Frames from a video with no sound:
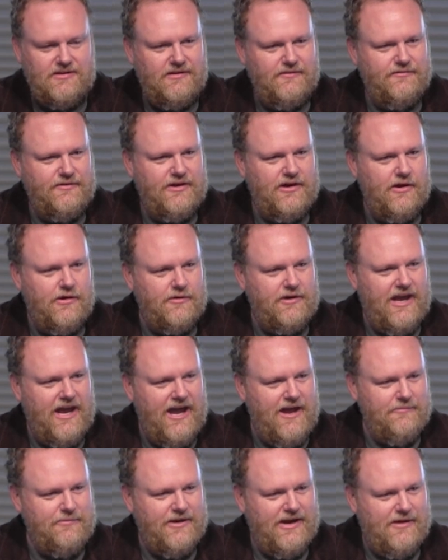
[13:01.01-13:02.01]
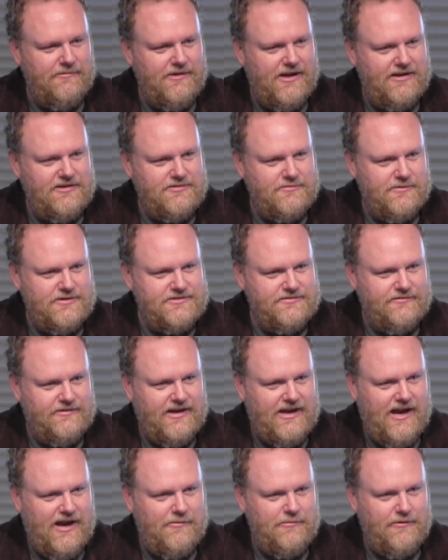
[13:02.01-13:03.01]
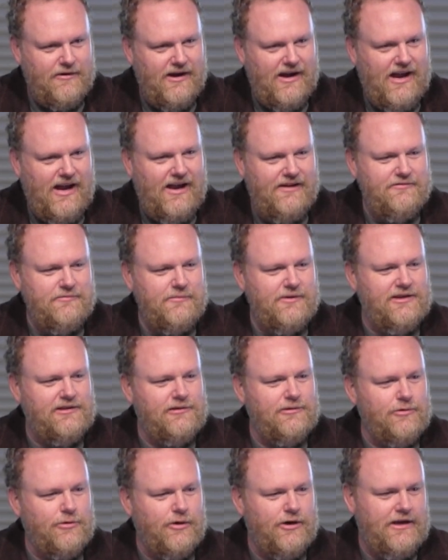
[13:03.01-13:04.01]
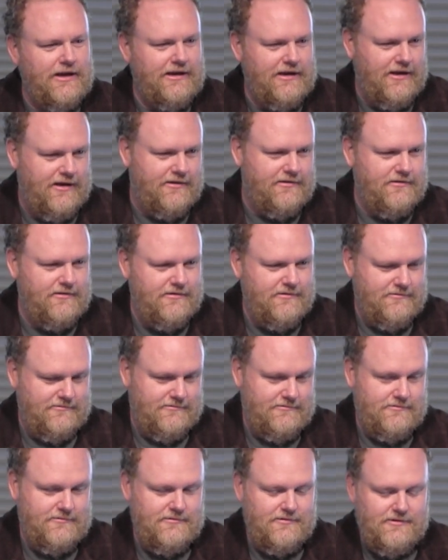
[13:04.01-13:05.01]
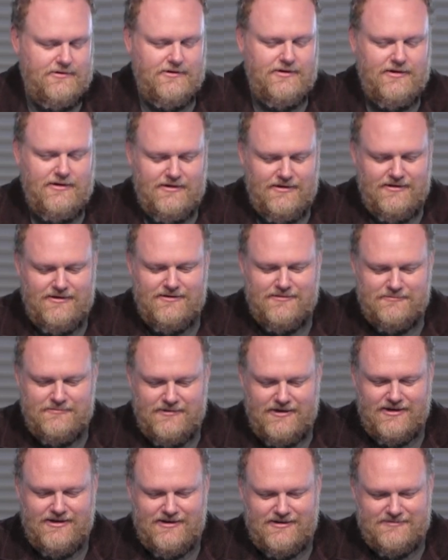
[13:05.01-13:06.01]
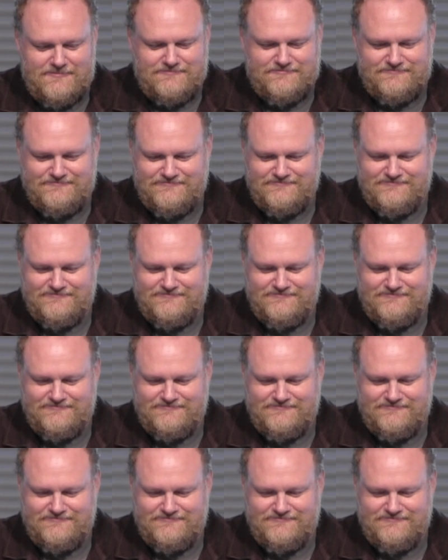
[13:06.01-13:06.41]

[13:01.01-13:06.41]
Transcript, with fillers: if you go camping, I'm not too much of a camper. I haven't been lured in yet. But um